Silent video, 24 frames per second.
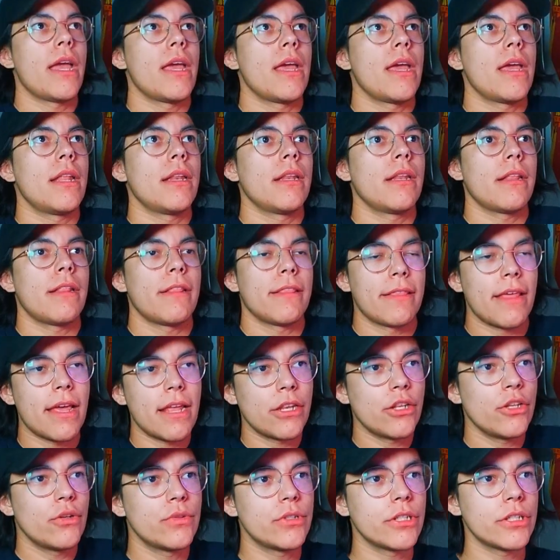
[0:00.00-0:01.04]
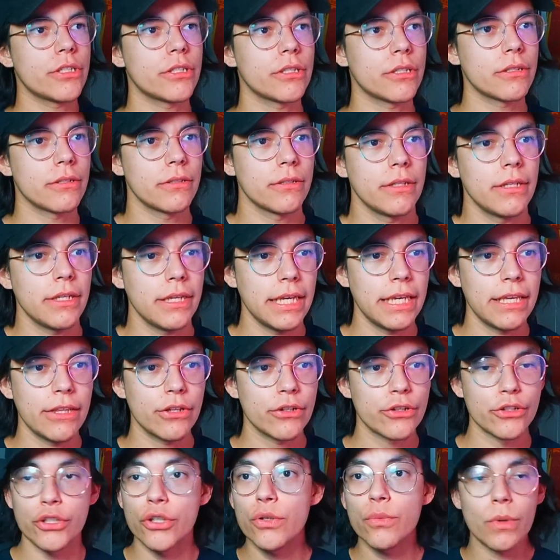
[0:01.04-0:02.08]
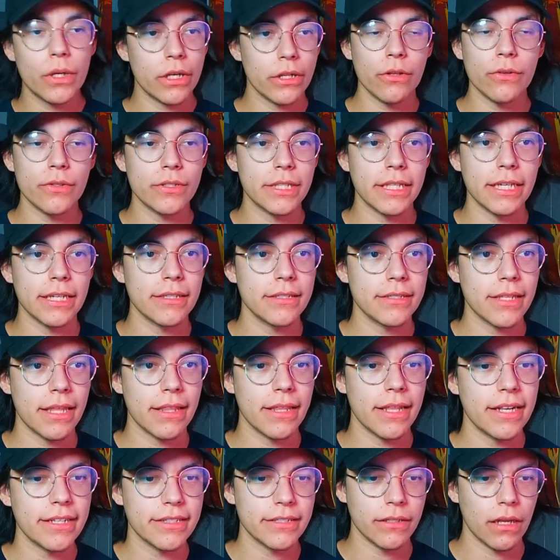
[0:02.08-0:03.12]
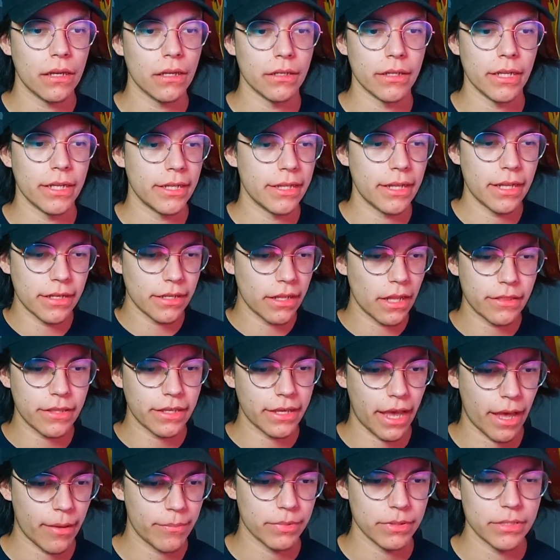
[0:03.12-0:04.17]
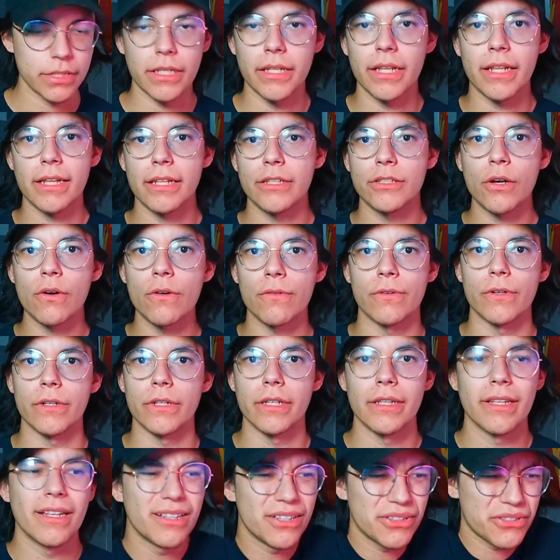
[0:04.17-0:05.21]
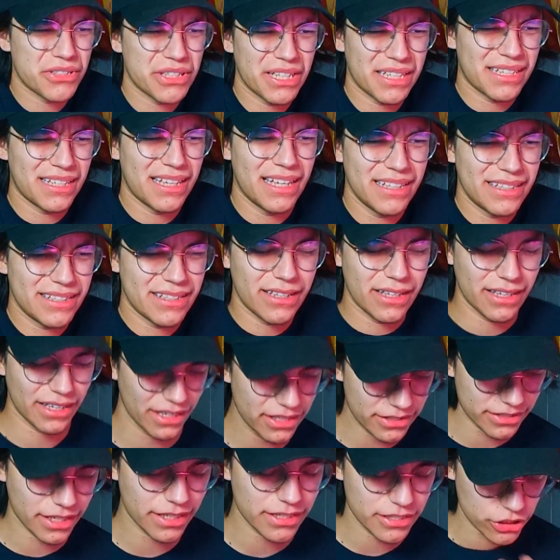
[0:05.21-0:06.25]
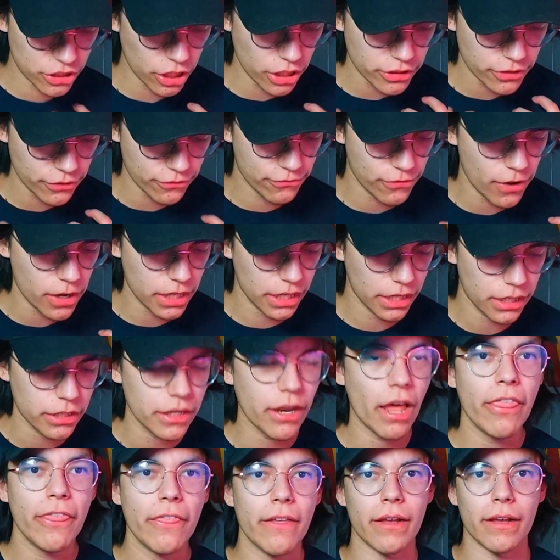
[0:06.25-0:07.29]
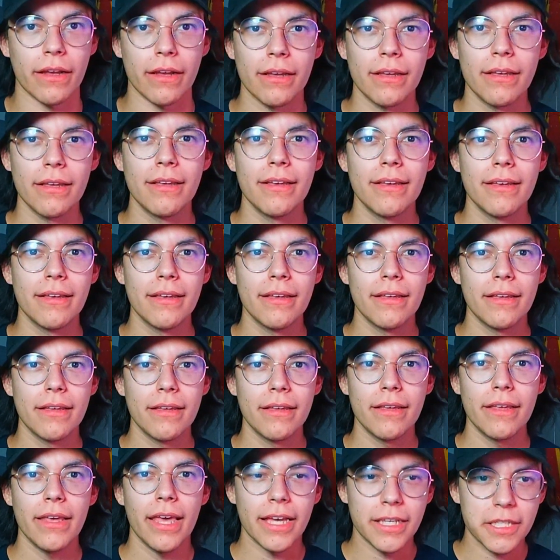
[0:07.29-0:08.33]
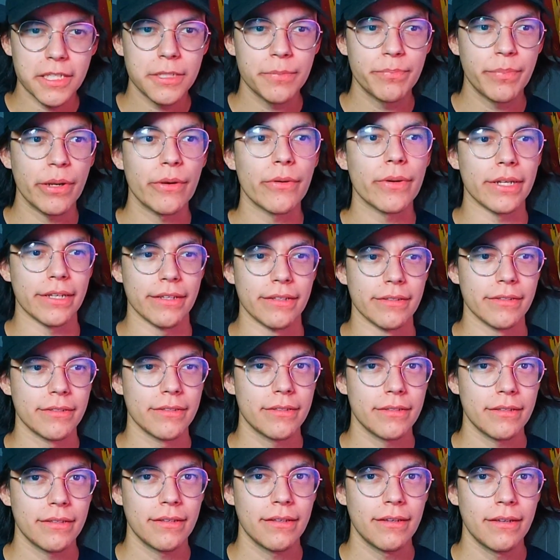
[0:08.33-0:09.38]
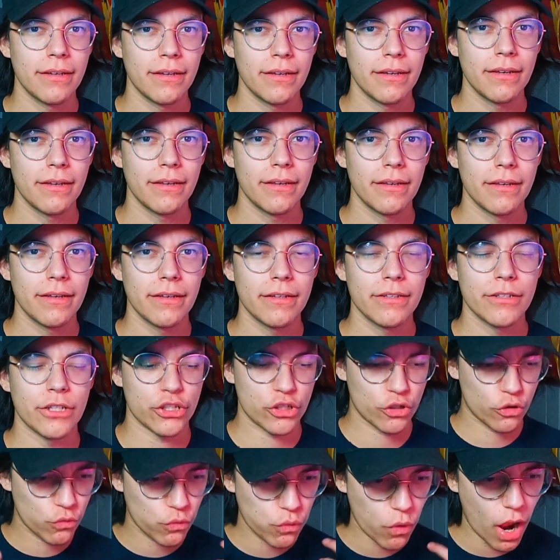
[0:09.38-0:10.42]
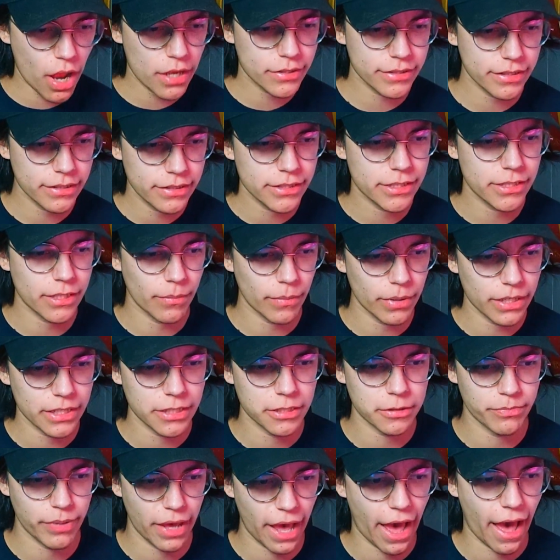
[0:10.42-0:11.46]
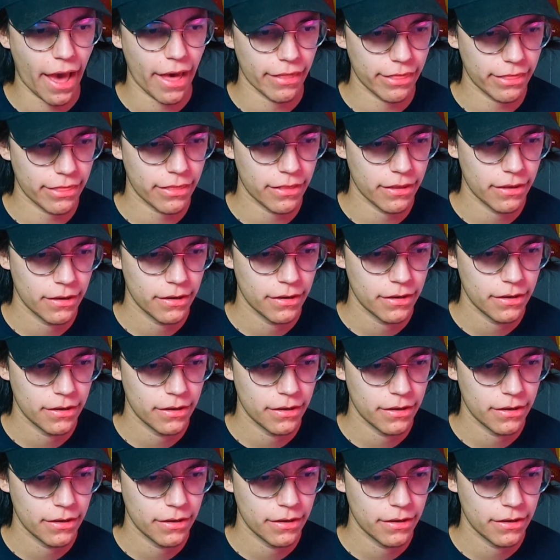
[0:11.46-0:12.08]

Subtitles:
And then you just either do one of those things and then it's done and then nothing happens and then it's over. And then there's like, it's like such a fucking nothing experience. Just crossing somebody's path.